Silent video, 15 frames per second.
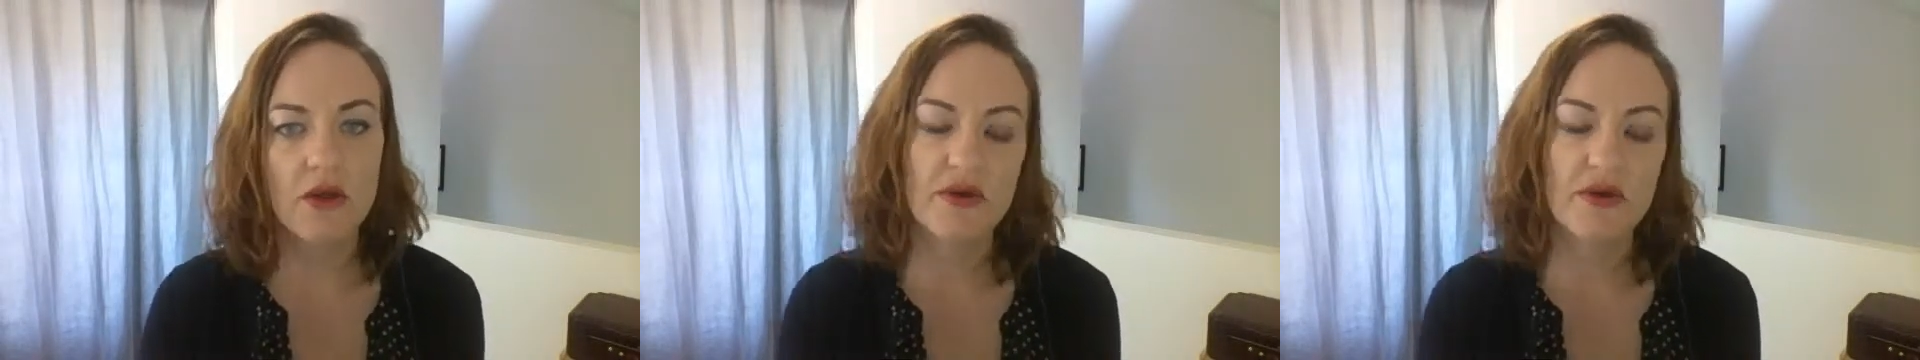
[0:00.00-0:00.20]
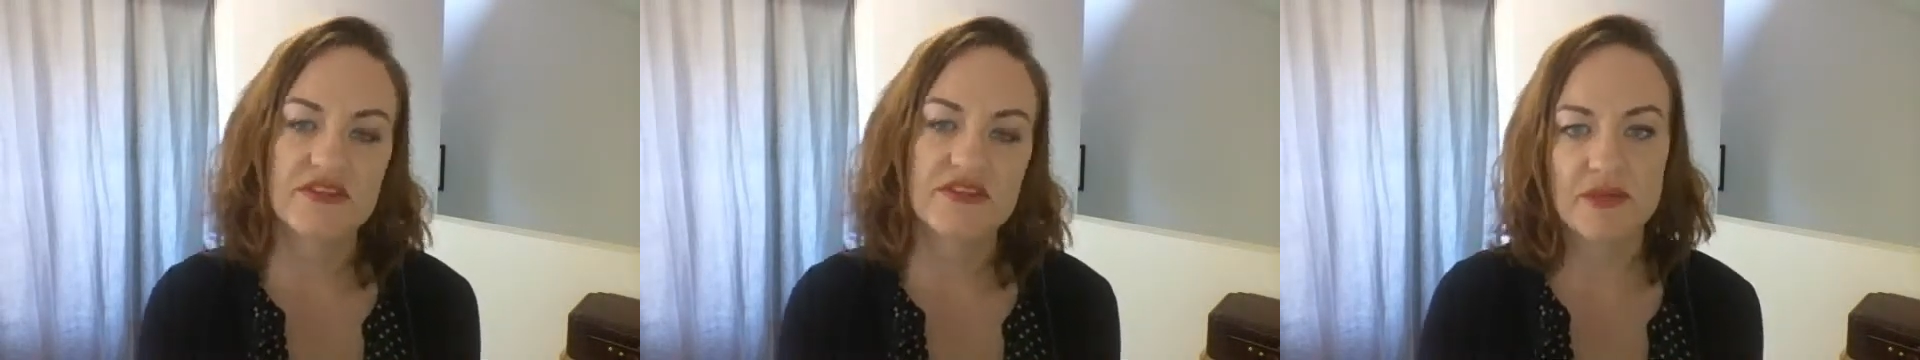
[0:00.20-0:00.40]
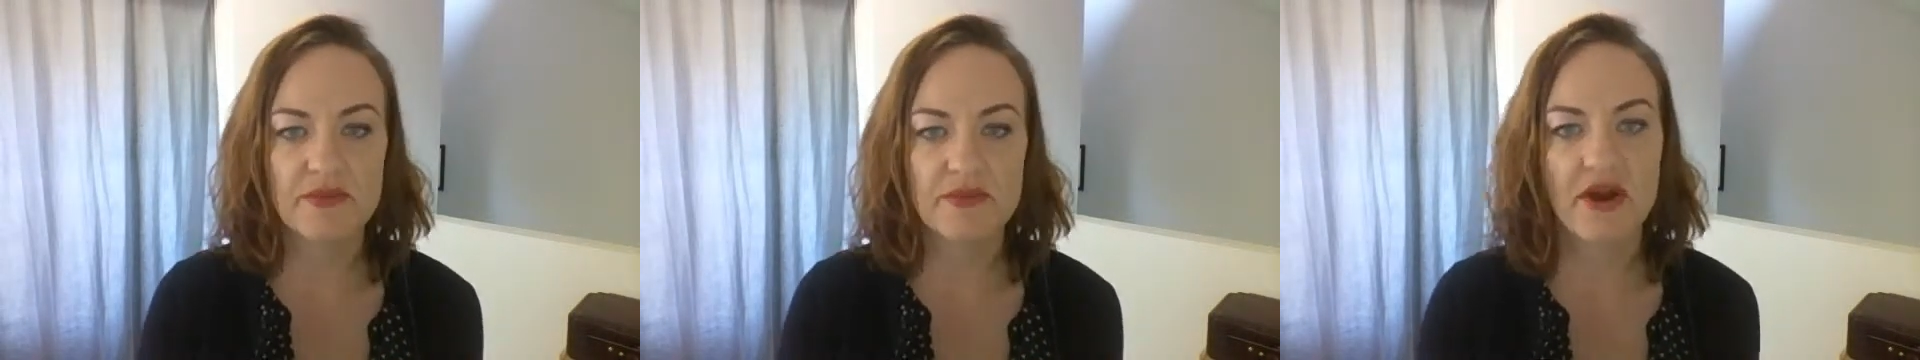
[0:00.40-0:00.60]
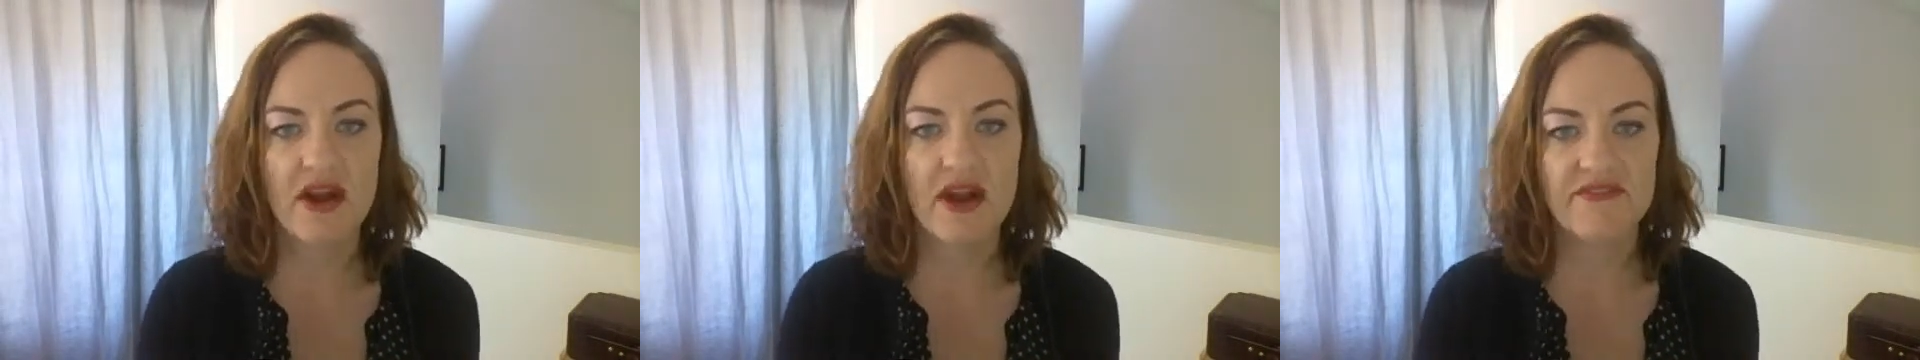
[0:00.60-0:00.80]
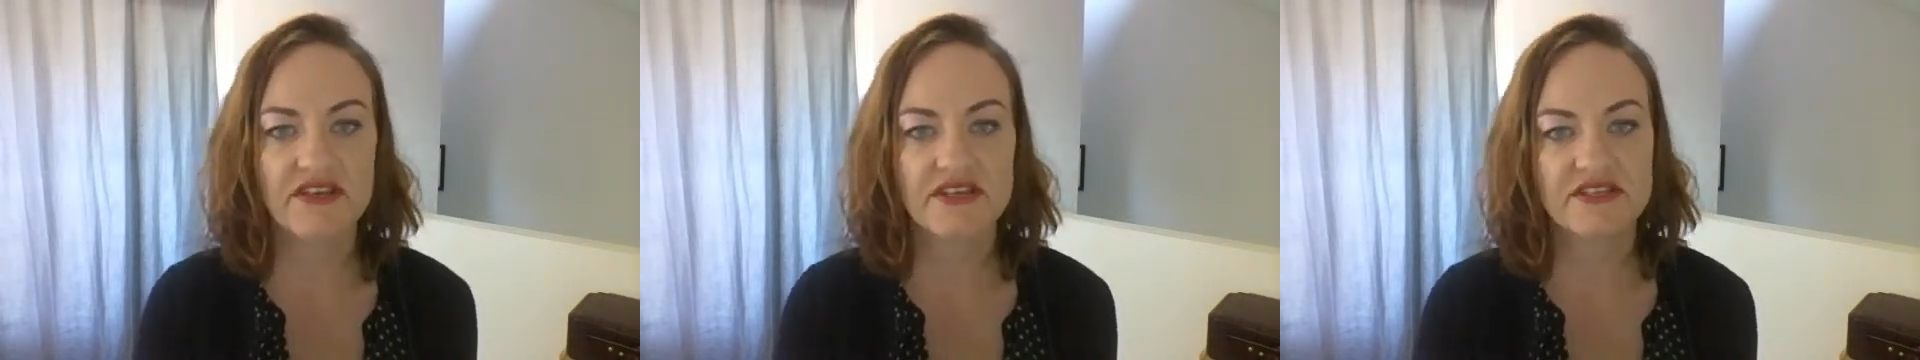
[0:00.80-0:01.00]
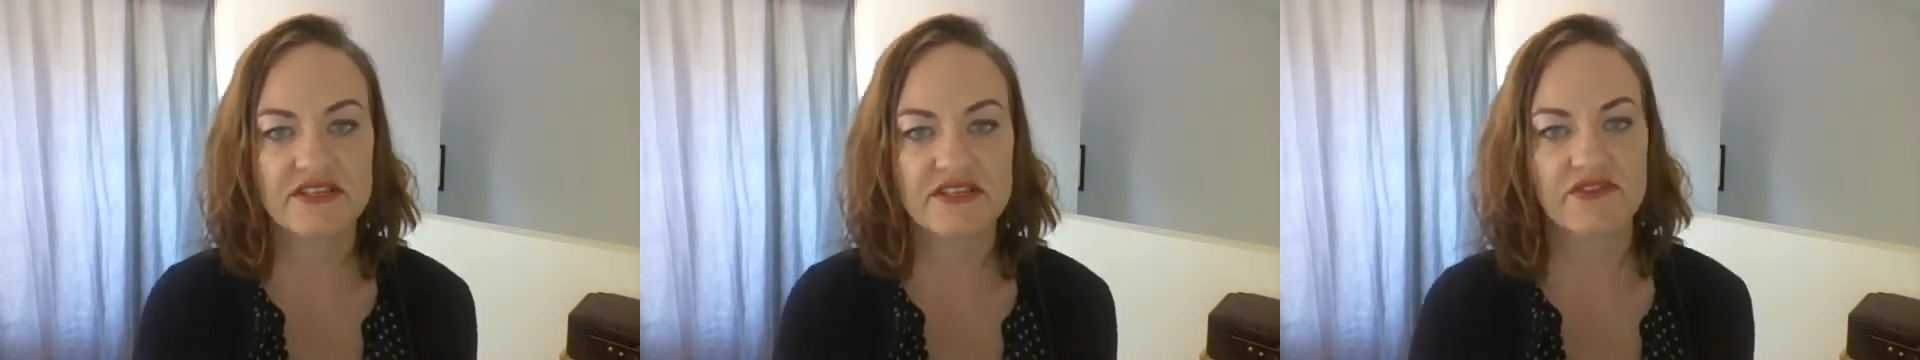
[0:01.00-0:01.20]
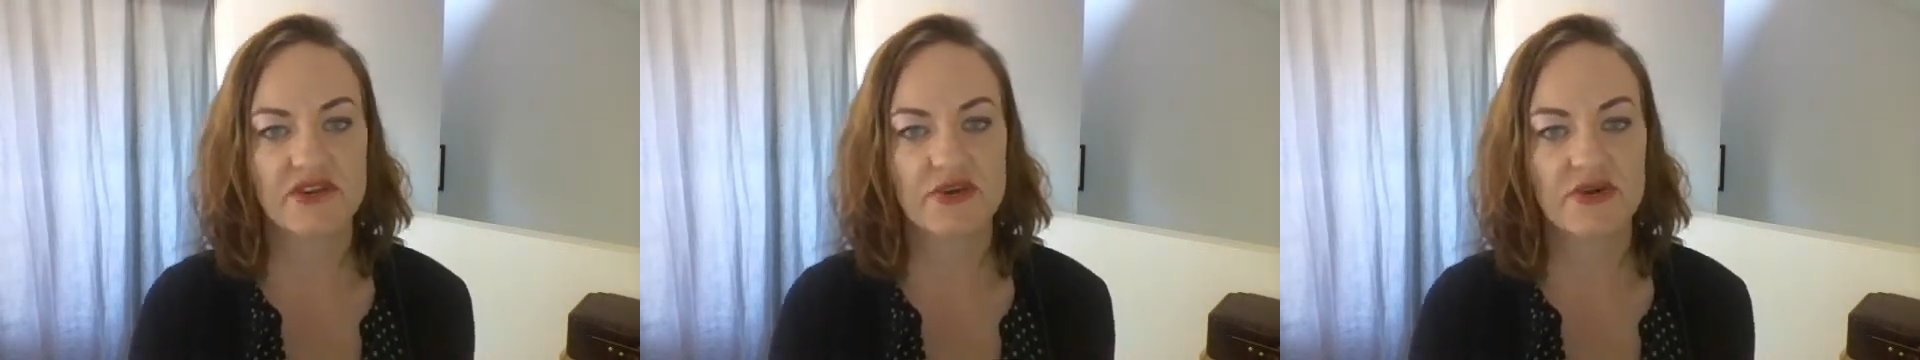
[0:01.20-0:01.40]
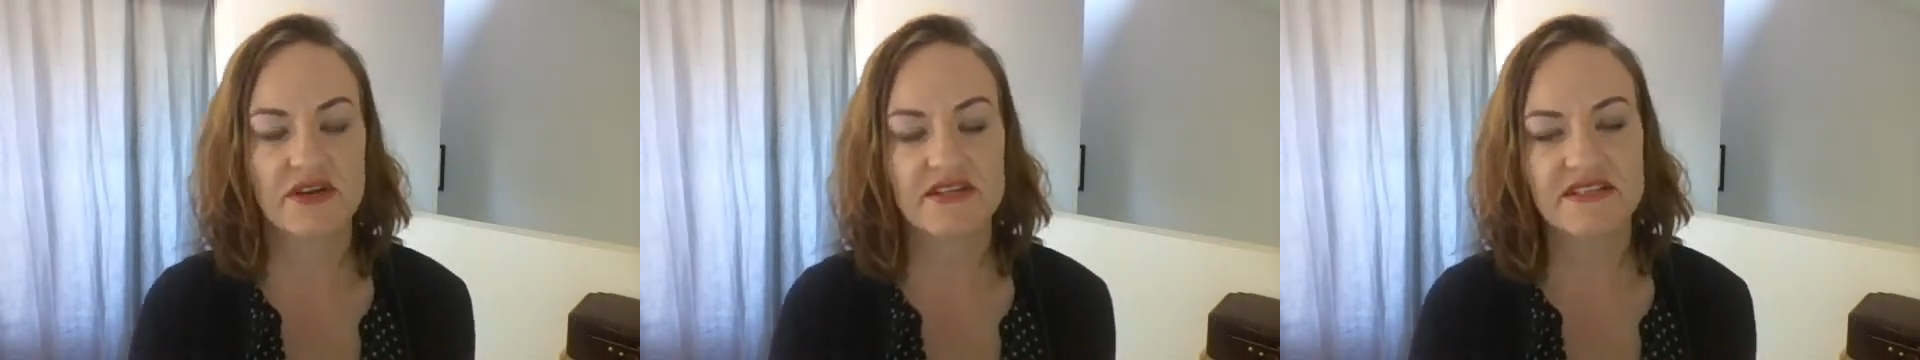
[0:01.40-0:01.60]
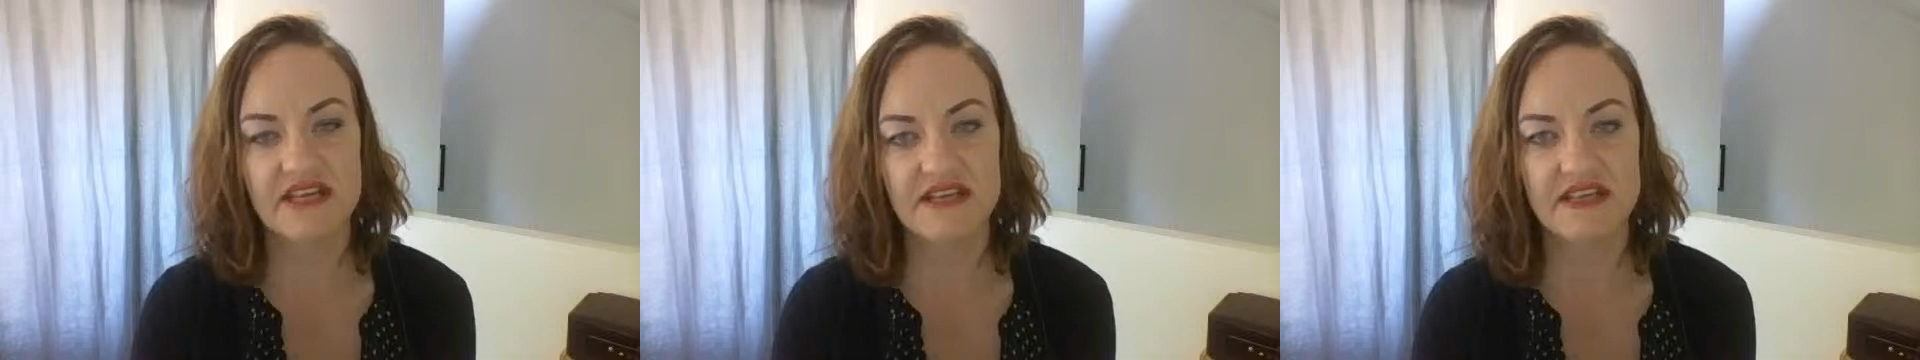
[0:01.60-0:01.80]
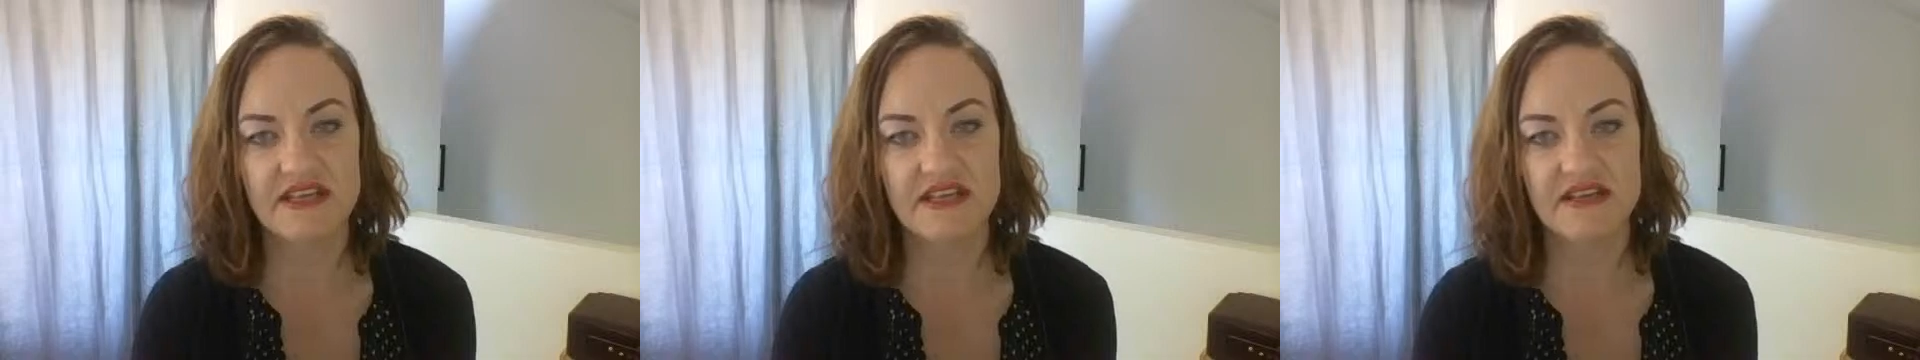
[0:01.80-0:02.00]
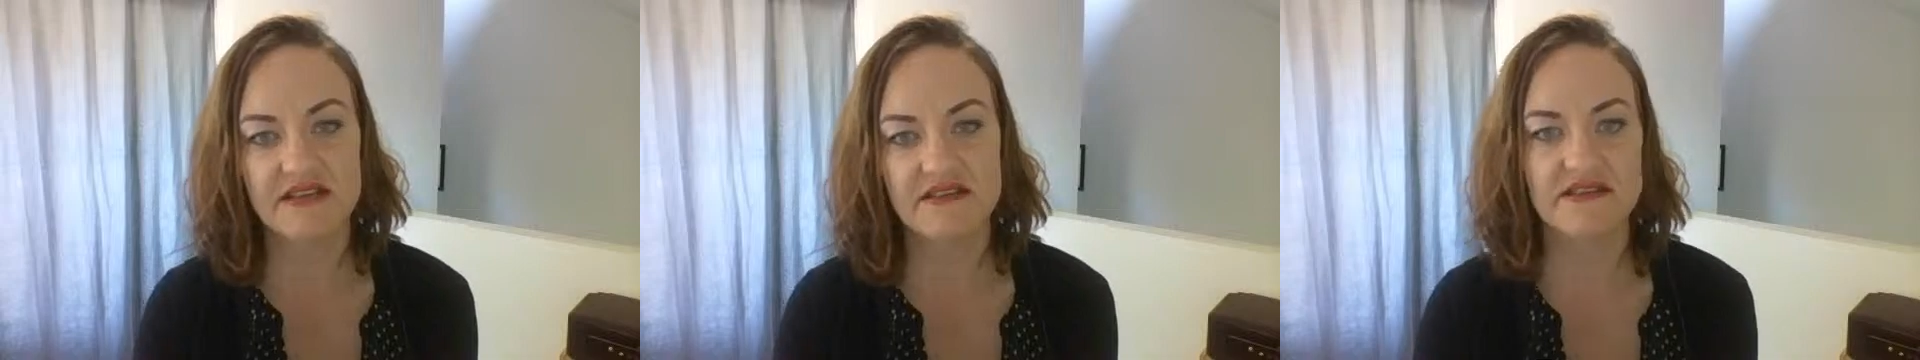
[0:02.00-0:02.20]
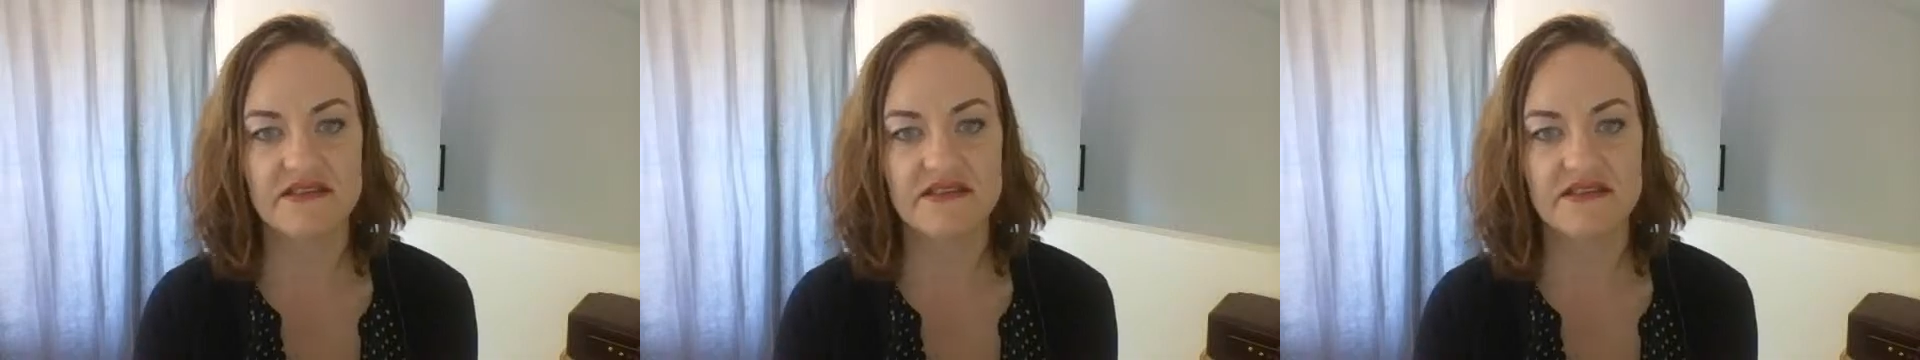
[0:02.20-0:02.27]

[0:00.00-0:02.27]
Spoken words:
what are the demographics of your attendees,